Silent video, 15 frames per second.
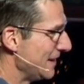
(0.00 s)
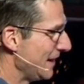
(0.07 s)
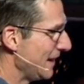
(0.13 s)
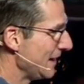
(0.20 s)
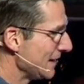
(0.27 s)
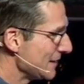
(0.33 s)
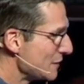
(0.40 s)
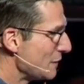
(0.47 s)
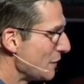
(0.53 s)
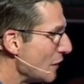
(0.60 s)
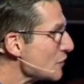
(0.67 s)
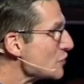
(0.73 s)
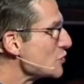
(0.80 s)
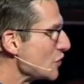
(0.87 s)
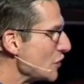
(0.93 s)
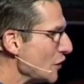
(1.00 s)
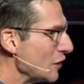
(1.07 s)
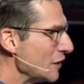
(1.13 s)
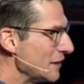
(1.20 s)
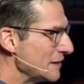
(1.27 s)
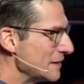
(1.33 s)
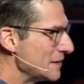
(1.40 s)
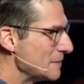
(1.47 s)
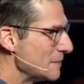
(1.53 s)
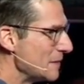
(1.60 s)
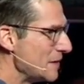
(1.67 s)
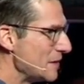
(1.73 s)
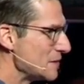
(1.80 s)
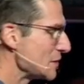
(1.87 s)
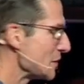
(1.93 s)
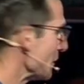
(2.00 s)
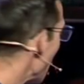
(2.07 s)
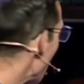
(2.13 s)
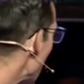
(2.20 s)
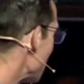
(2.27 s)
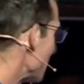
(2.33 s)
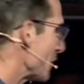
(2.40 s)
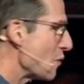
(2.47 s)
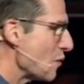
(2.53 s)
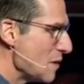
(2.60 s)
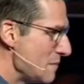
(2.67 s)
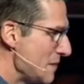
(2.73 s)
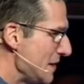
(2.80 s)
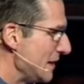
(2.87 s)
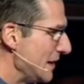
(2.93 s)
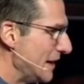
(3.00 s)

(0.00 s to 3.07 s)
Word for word: It, it's functional, but there's a lot of equipment,